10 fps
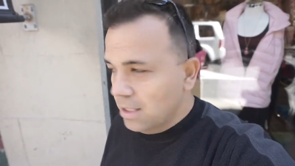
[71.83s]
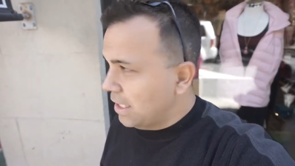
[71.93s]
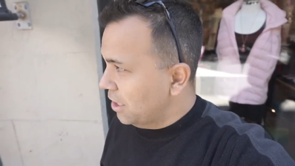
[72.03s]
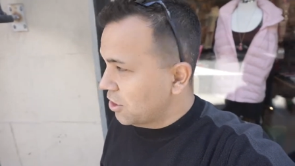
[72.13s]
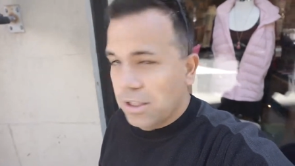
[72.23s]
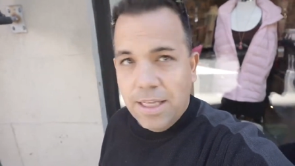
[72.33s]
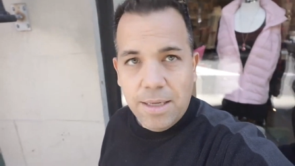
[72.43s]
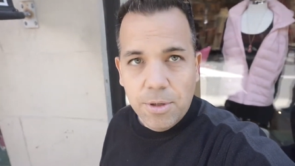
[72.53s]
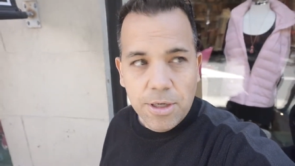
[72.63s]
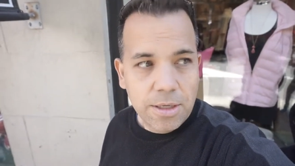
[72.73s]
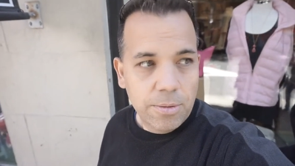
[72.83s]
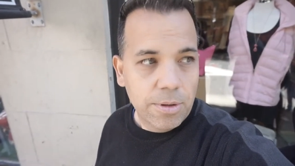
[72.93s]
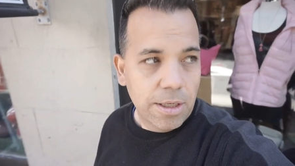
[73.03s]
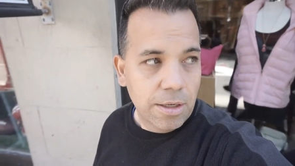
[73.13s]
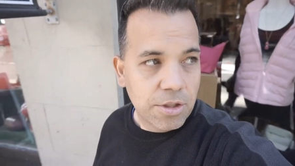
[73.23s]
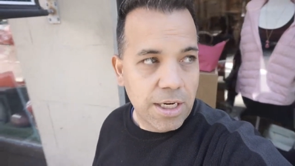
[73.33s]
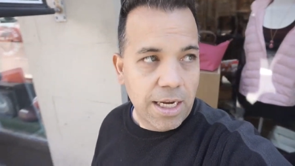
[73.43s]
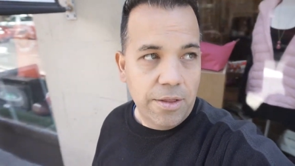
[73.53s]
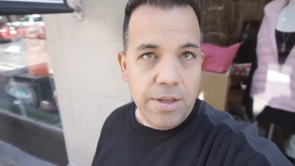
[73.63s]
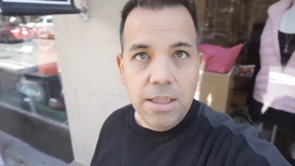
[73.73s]
national landmark. We're gonna go check
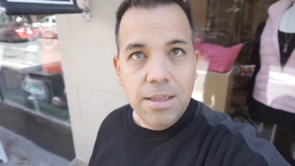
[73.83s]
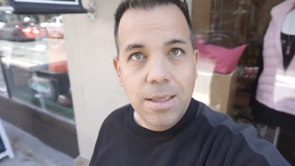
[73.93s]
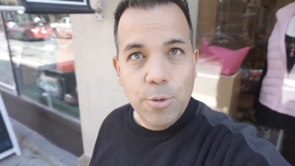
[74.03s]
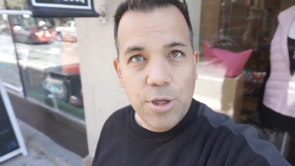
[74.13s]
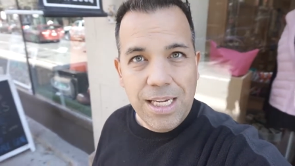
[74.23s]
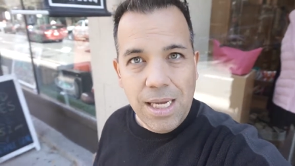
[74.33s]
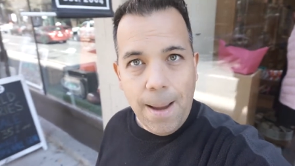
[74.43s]
out the Liberty